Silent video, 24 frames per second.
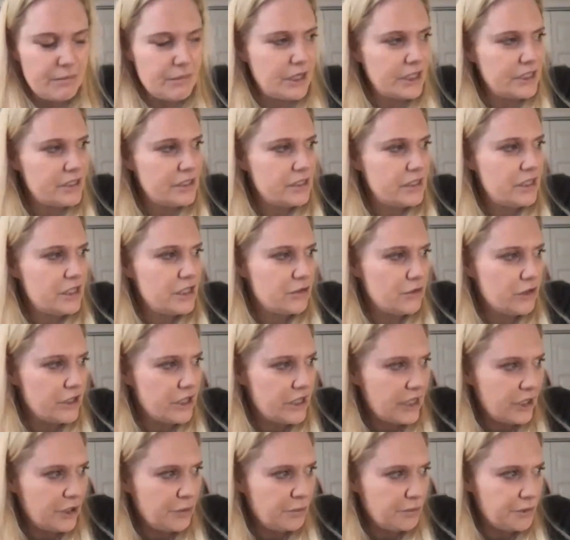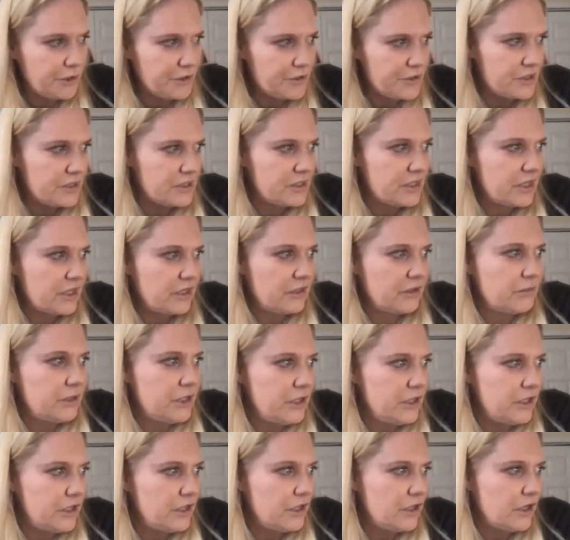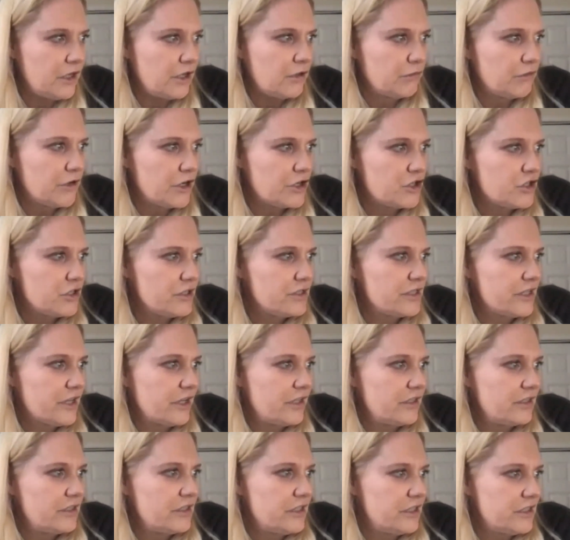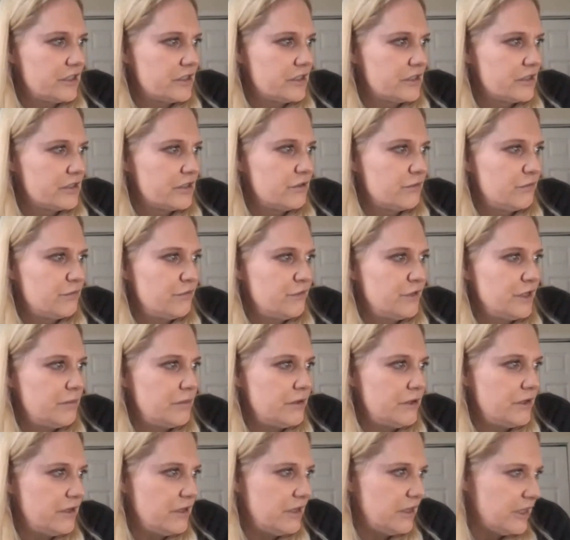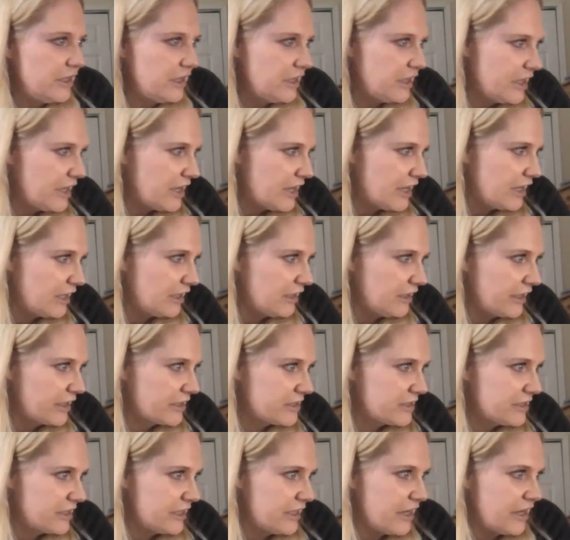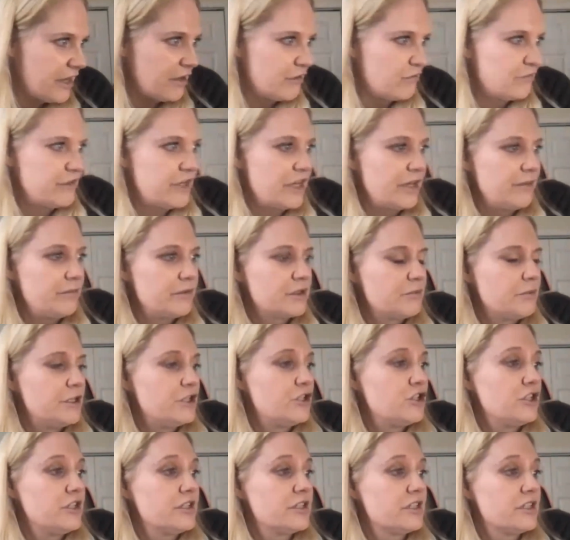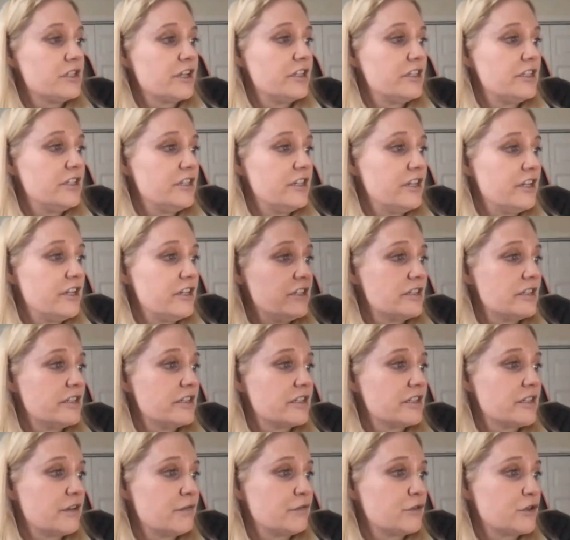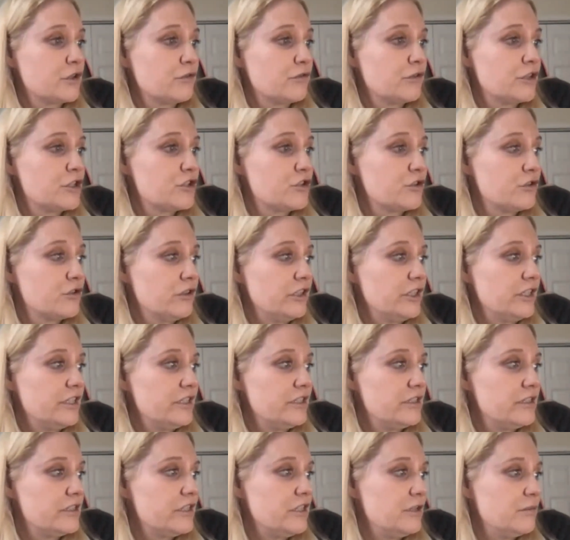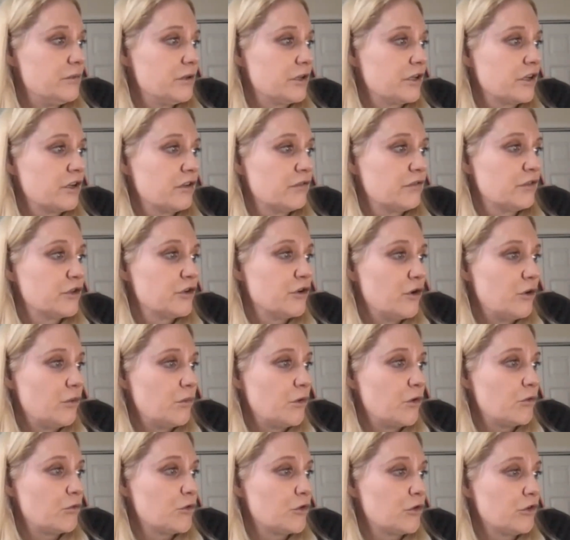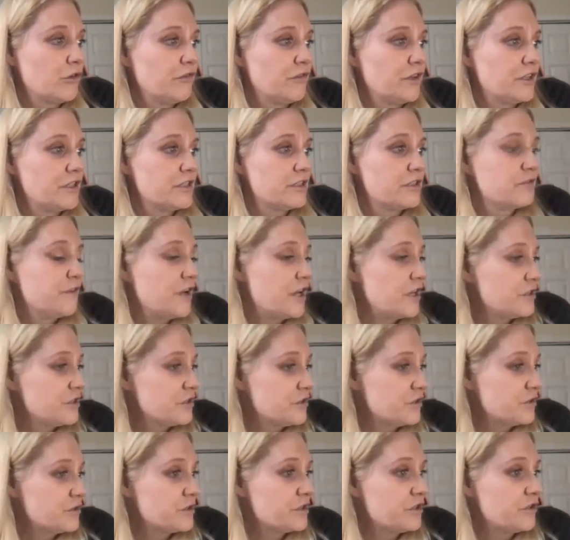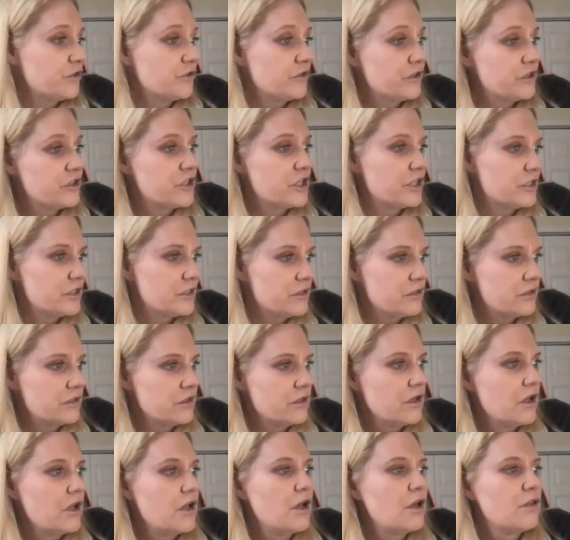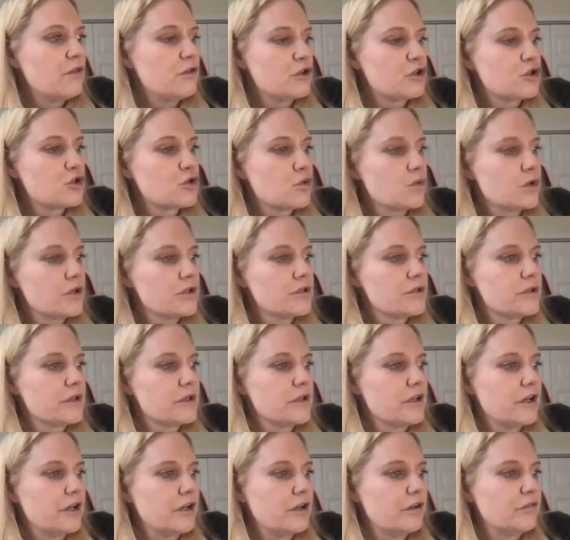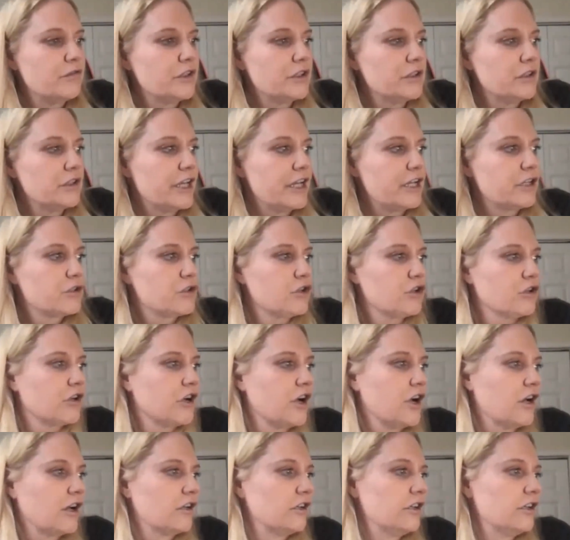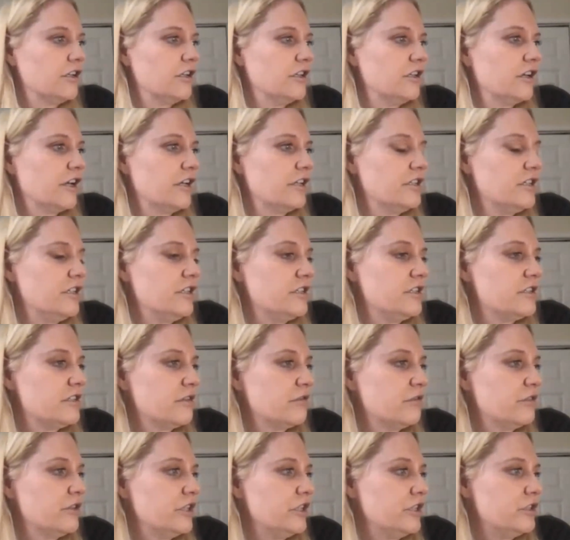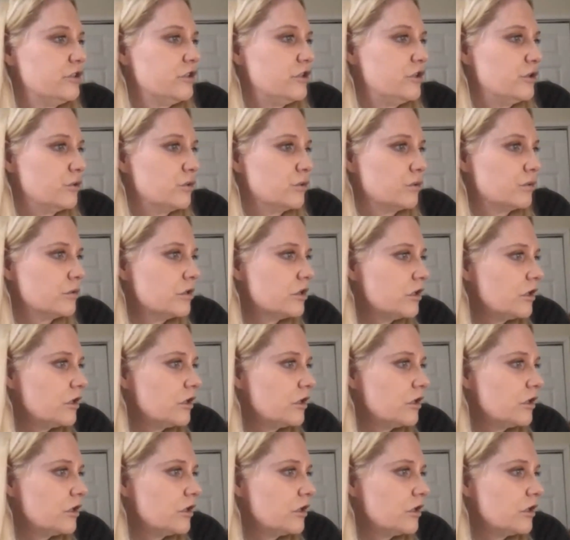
secret helpers is telling me Russian scientist VP Alexiev named the species in 1986 after Richard Leakey's team uncovered Homo rudolfensis fossils near the shores of Lake Turkana in 1972.